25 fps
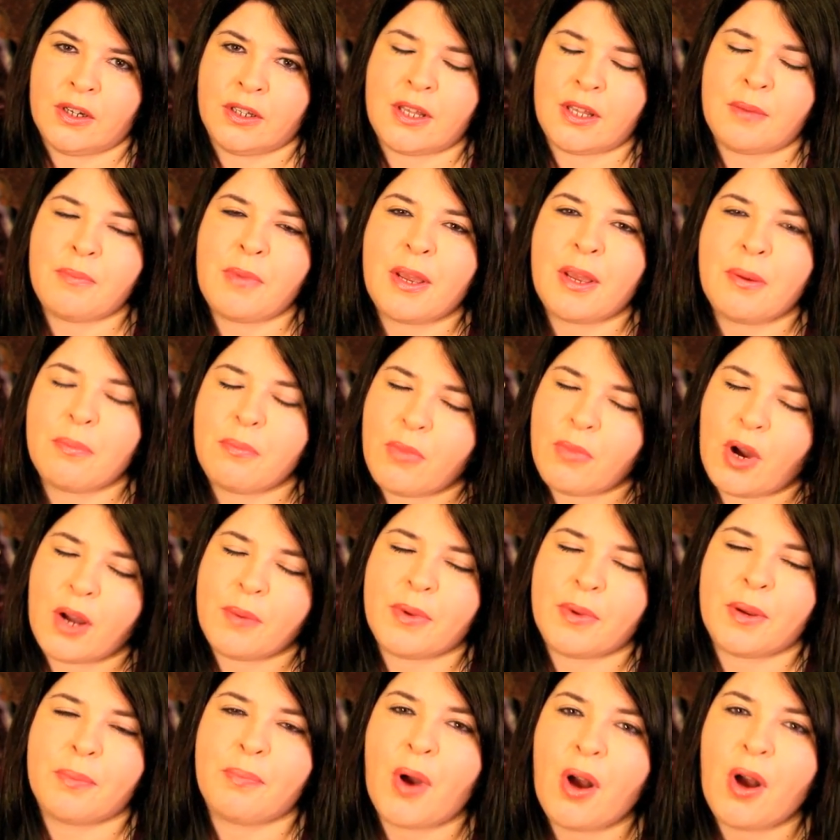There may,
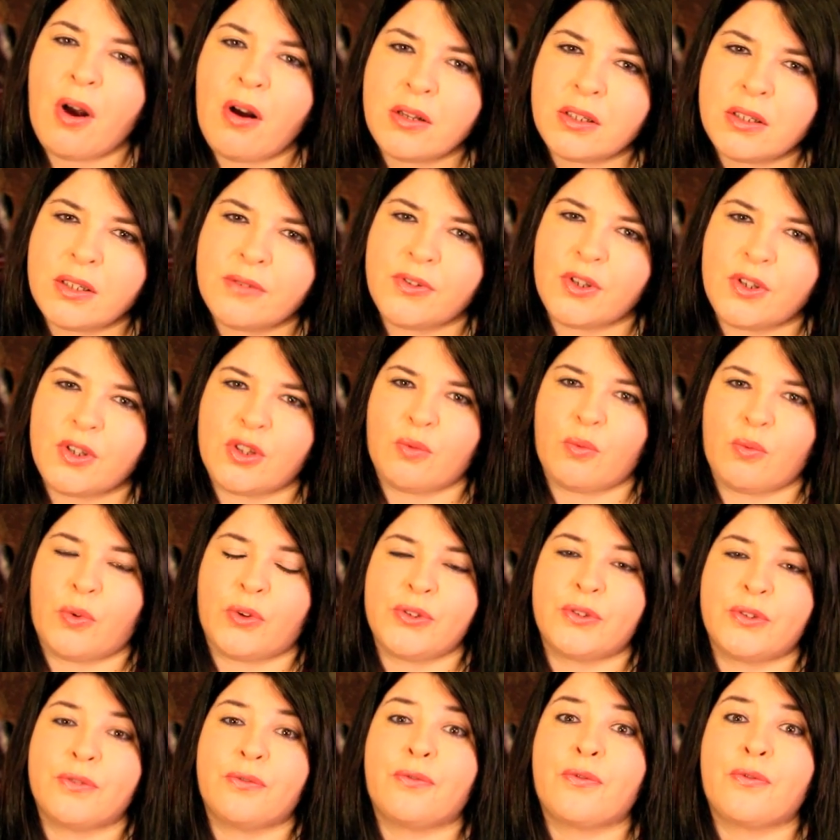might be a part of you that
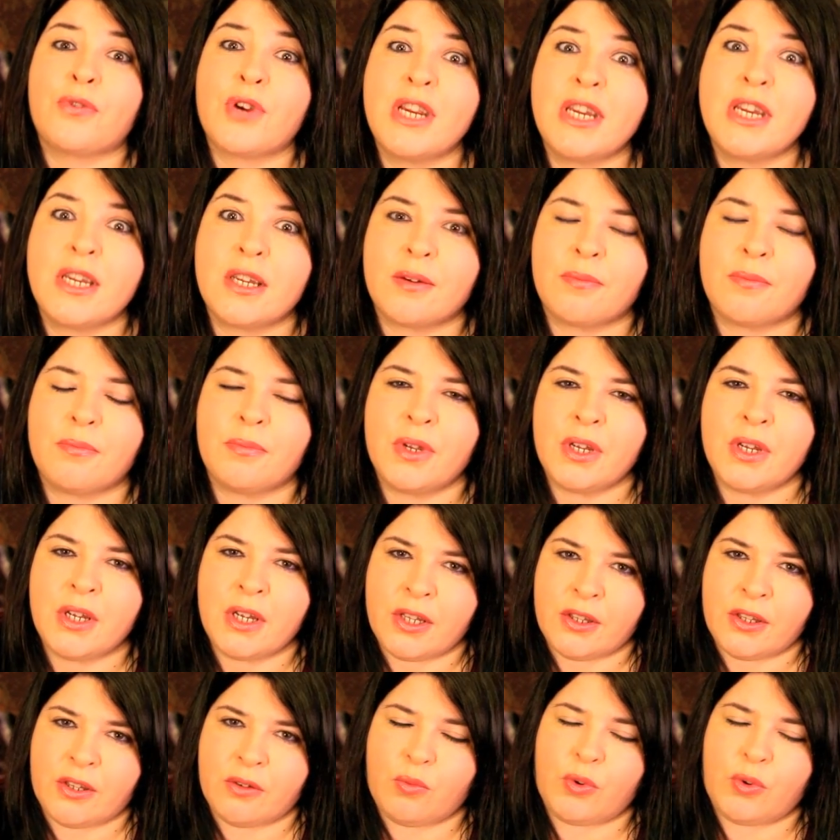wants freedom,
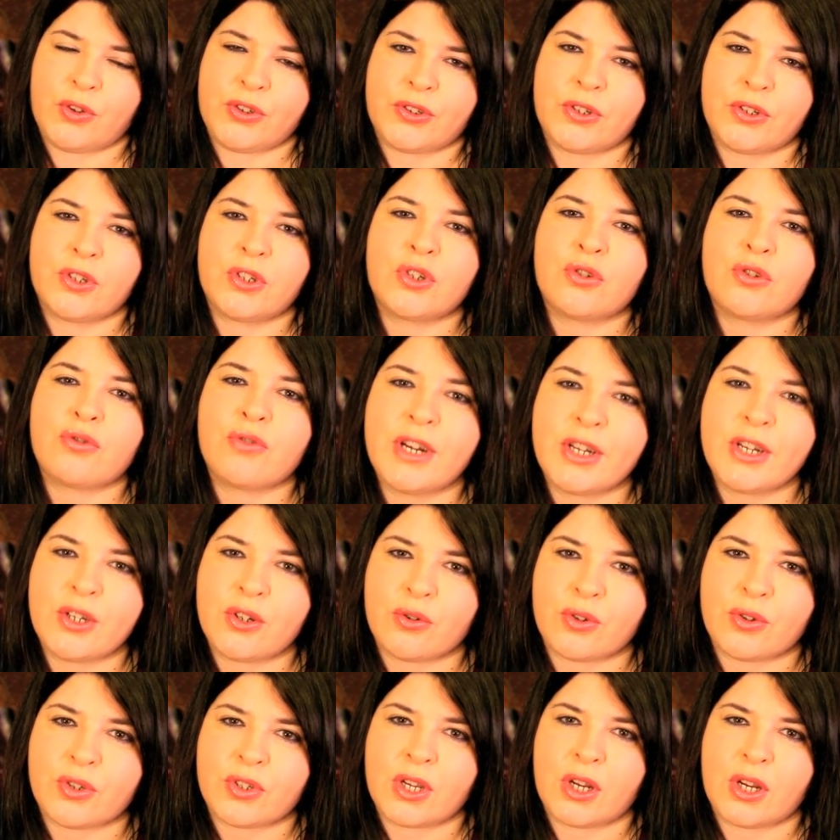that wants to
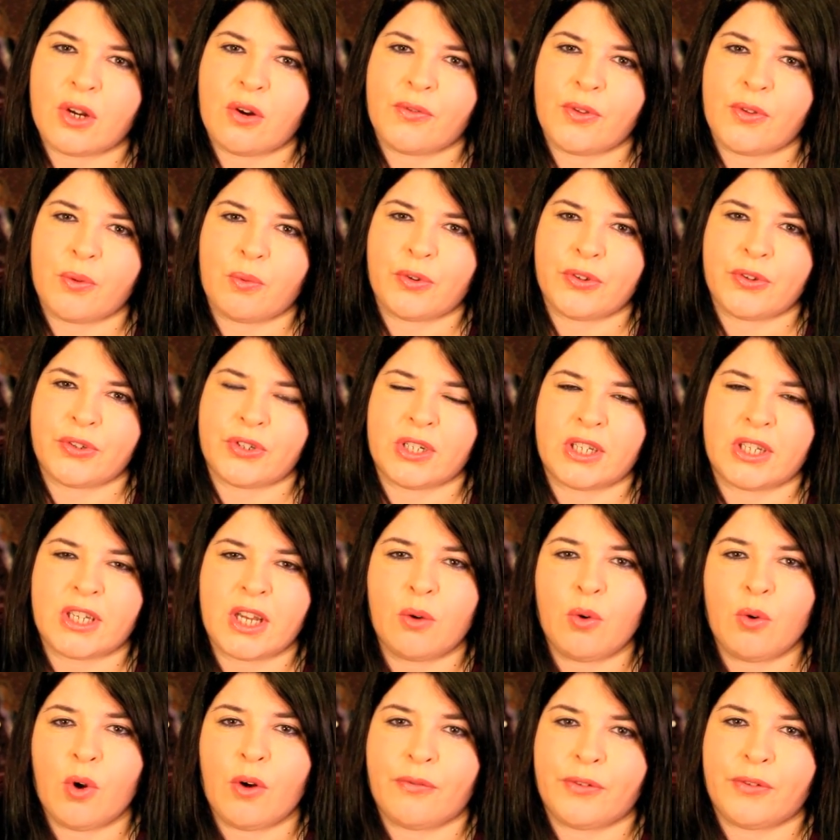stretch yourself, that wants to
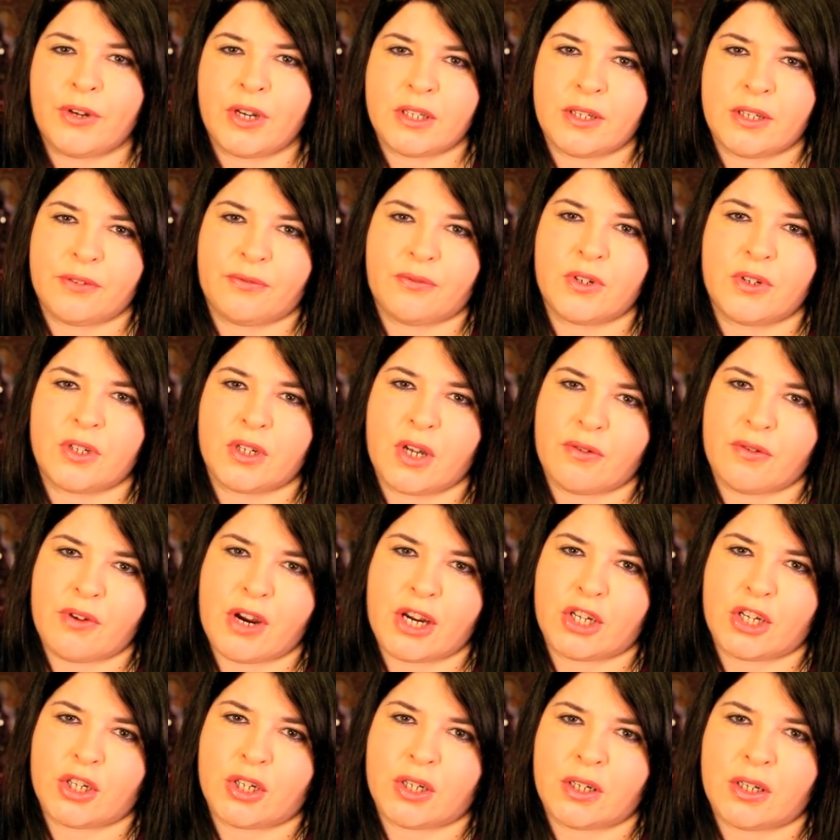go off in a different
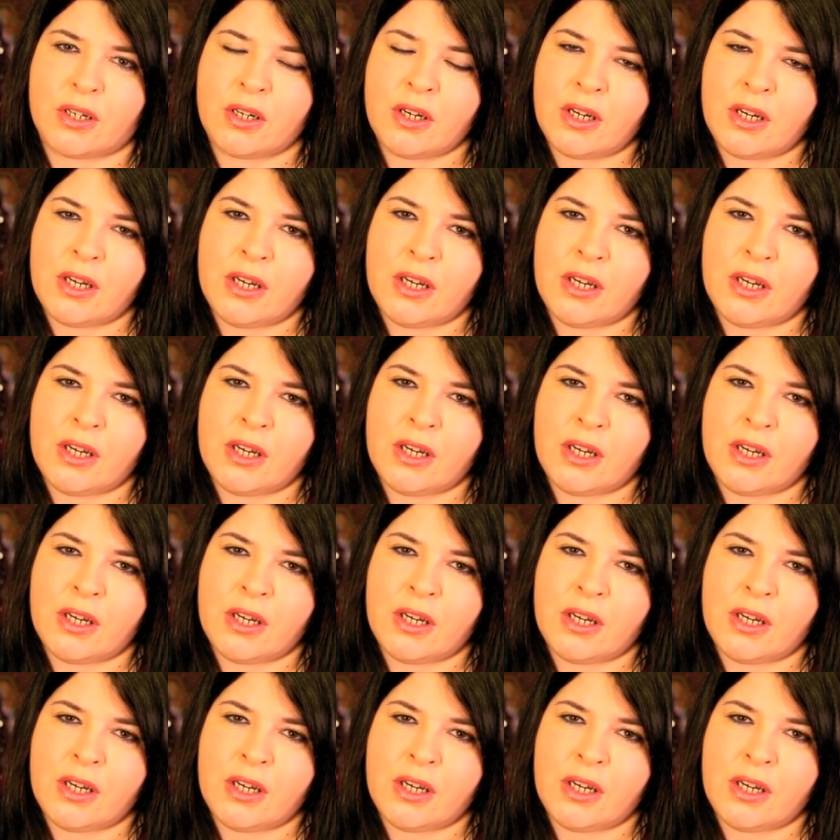direction.